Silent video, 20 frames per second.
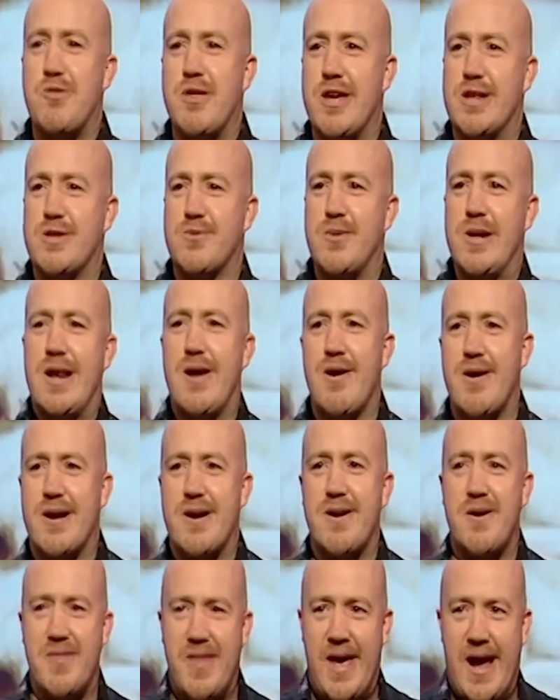things we like,
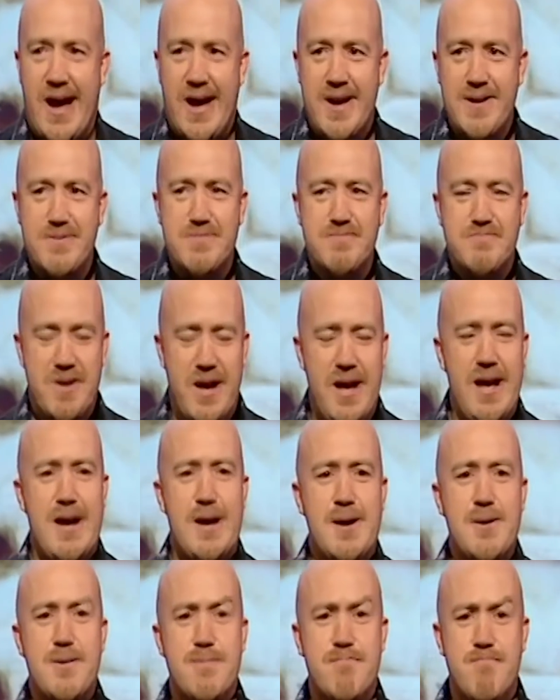aren't there? Huh?
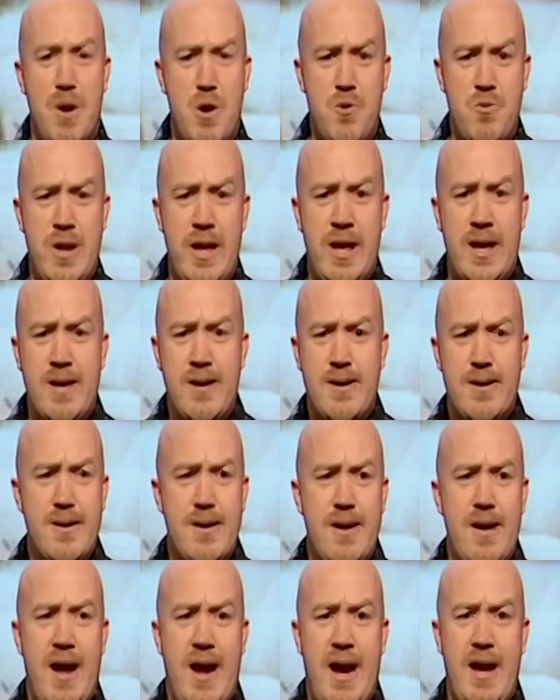Moaning
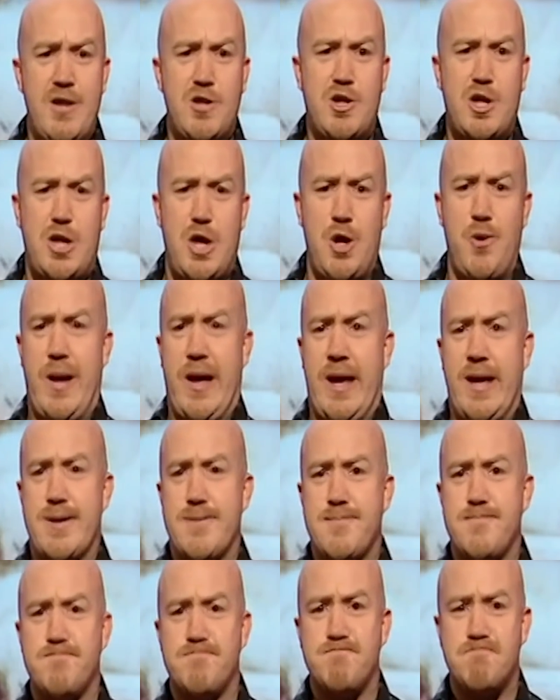and queuing.
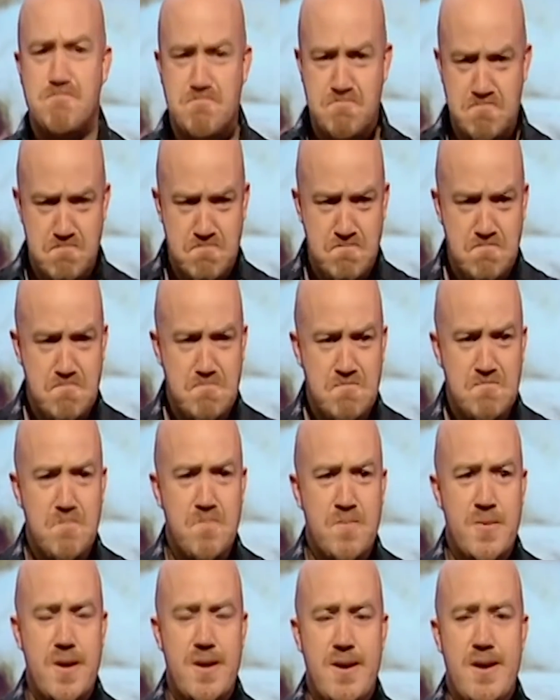
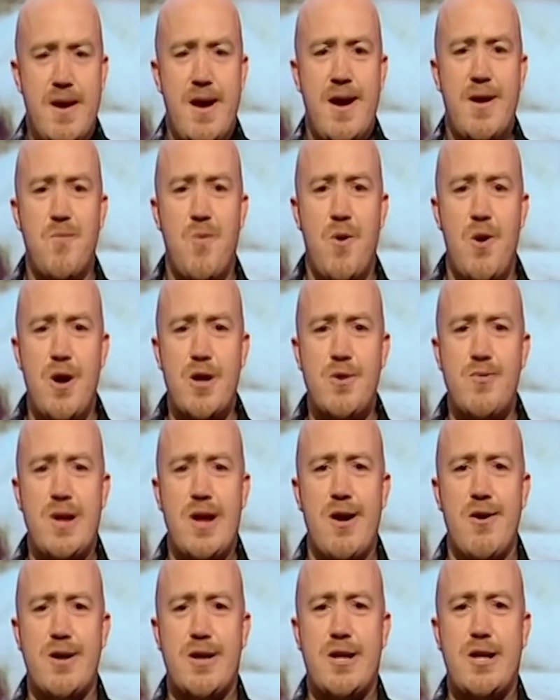And why do we
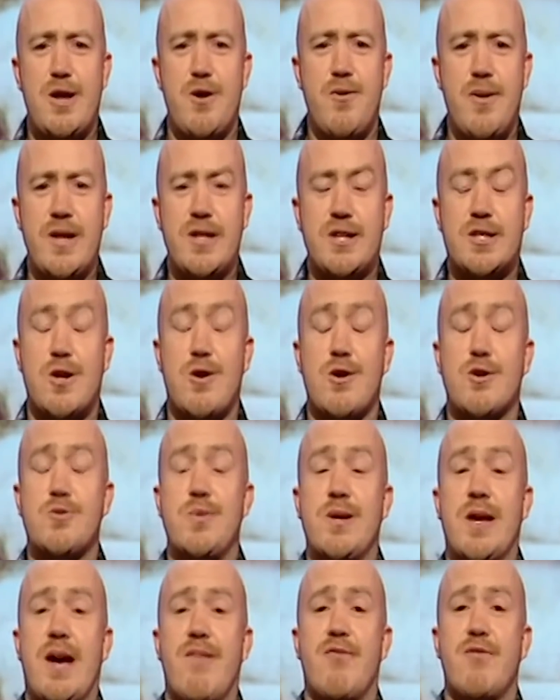like queuing? So as we
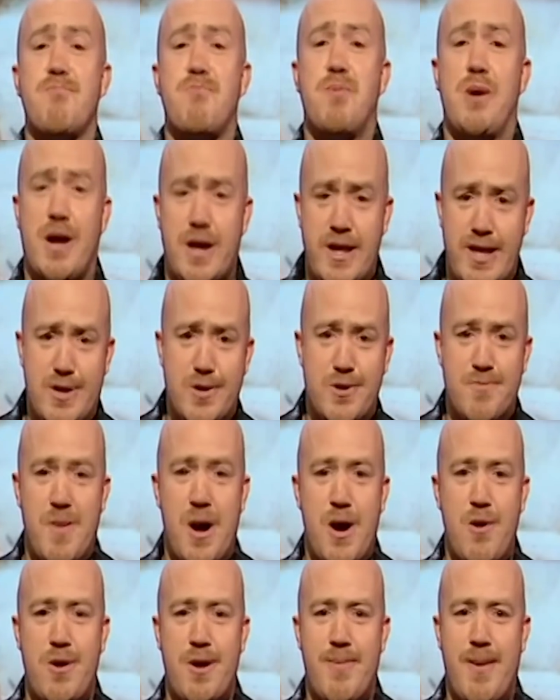can have a bloody good
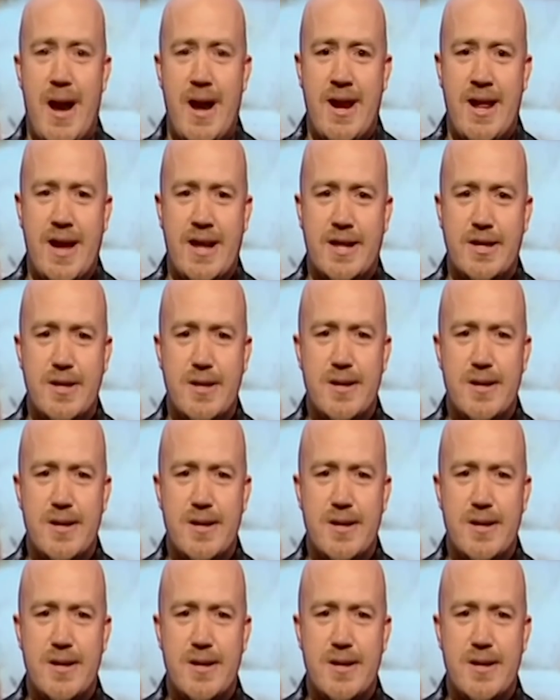moan about it.